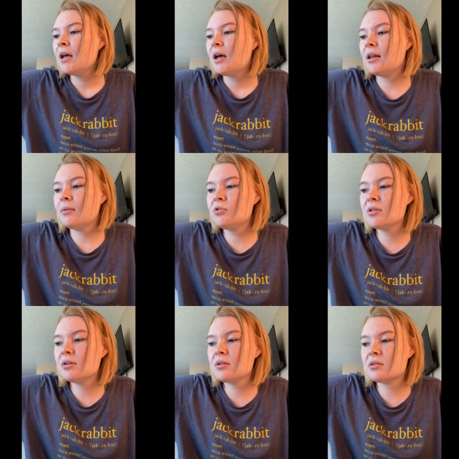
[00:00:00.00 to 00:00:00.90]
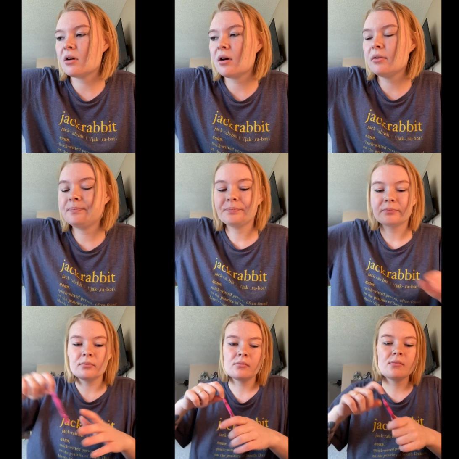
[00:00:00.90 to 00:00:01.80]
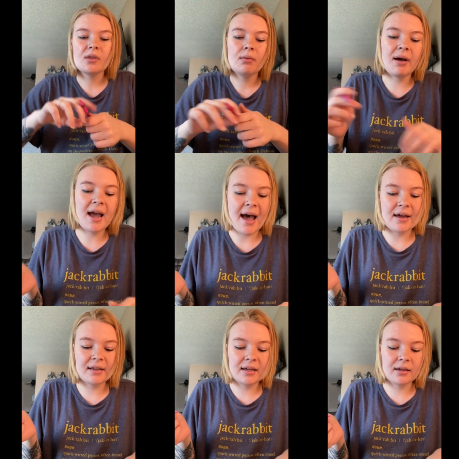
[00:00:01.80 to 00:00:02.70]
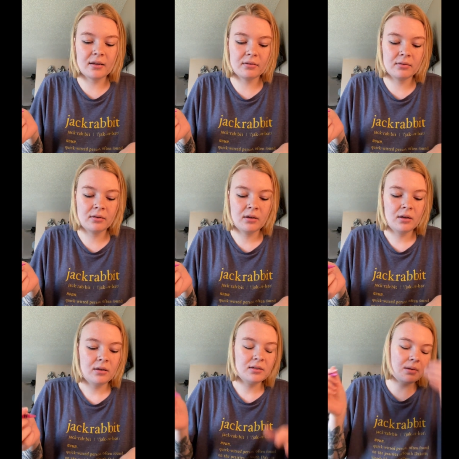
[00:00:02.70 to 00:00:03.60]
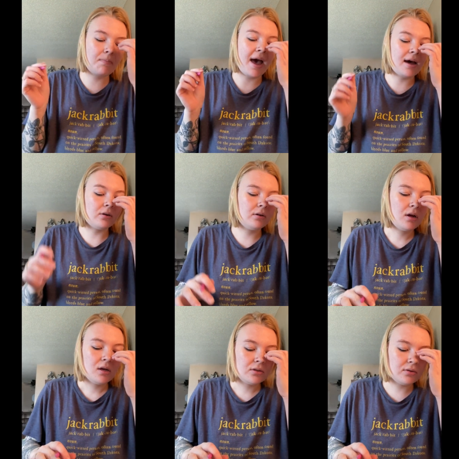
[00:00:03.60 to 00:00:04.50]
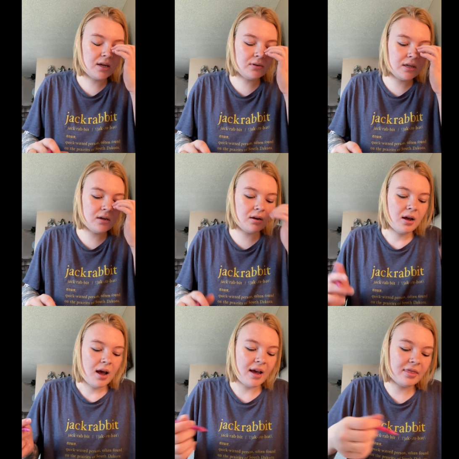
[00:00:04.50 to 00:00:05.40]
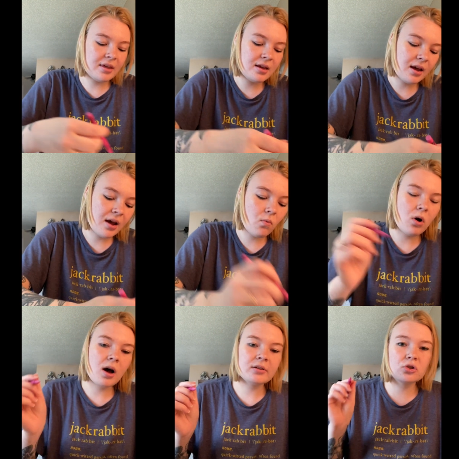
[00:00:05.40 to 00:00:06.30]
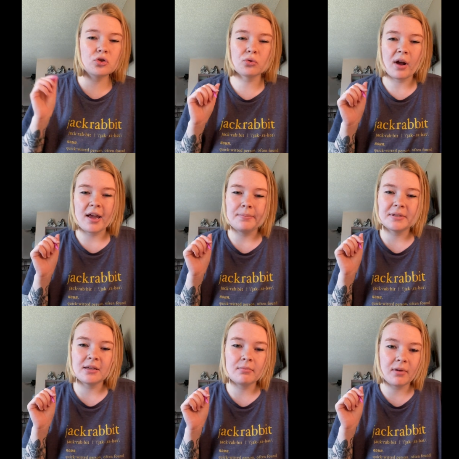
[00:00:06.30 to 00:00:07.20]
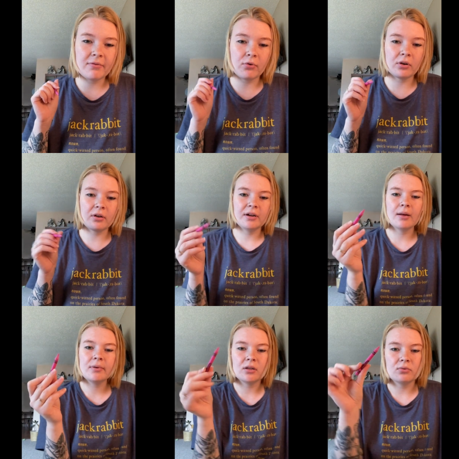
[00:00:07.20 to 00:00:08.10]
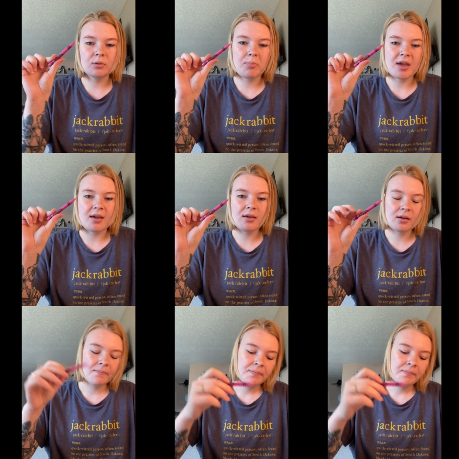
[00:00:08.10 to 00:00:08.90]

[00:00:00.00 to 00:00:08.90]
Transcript: And I'm just gonna start by adding some pattern. So down here, I think I want stripes in my foreground, and I'm gonna use pink.